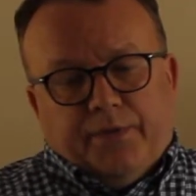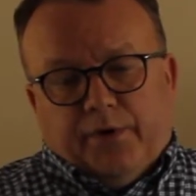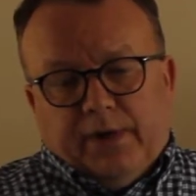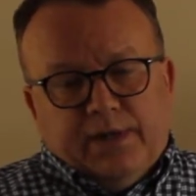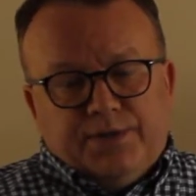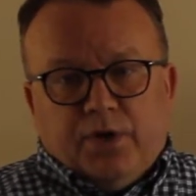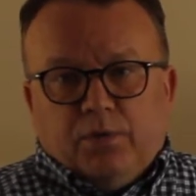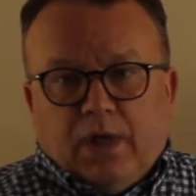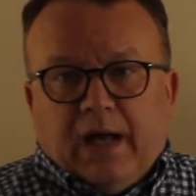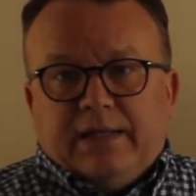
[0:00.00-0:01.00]
There is
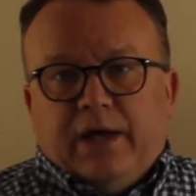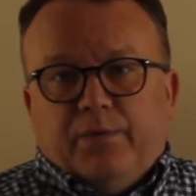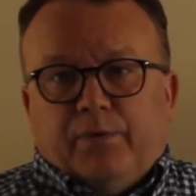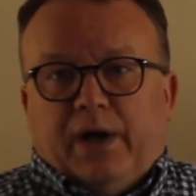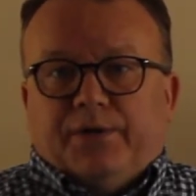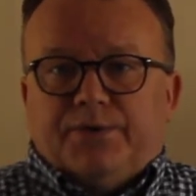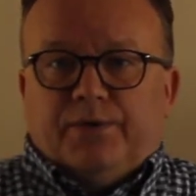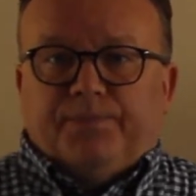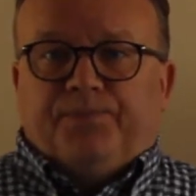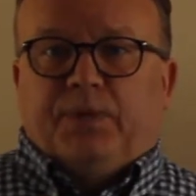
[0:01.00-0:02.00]
no lockdown
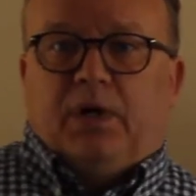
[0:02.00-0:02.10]
browser.